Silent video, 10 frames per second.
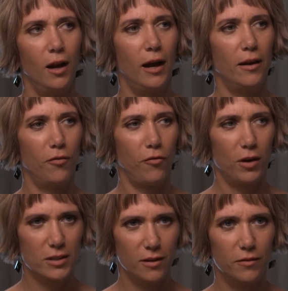have
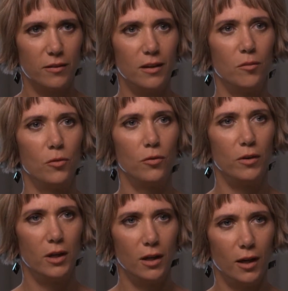friends that have seen the
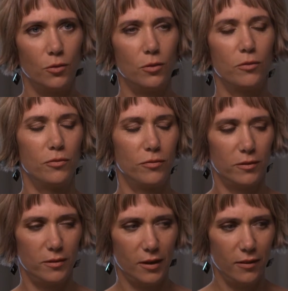movie and who have
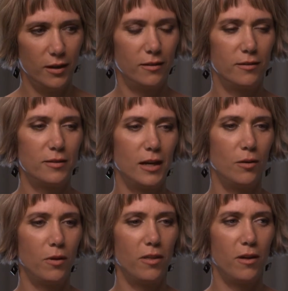said that it's stayed
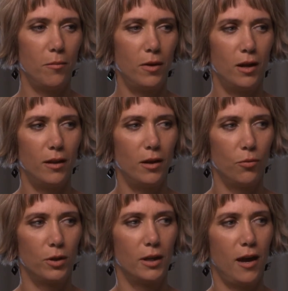with them, and they
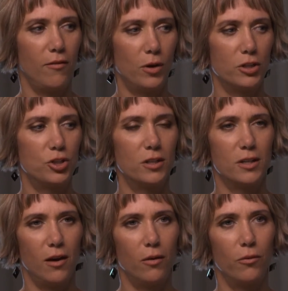really have questioned
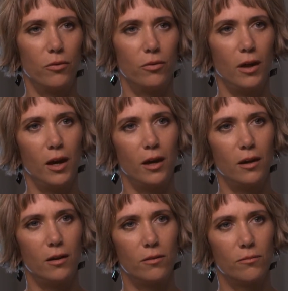how they